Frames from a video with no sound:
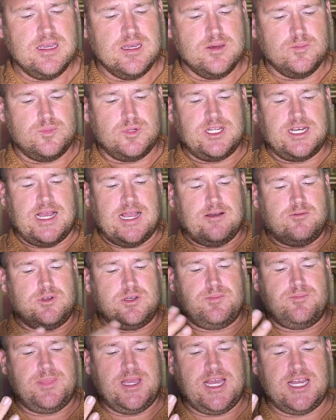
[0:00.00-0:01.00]
But I would
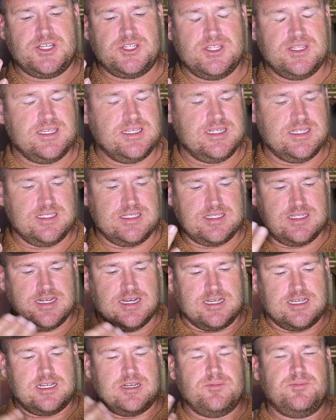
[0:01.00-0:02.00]
imagine that it's not
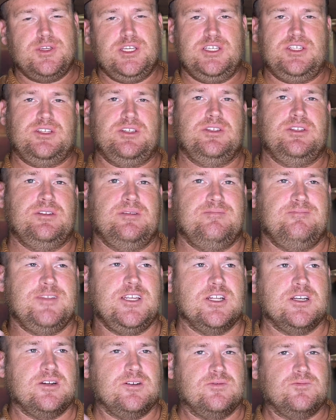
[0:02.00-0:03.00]
going to be, you know,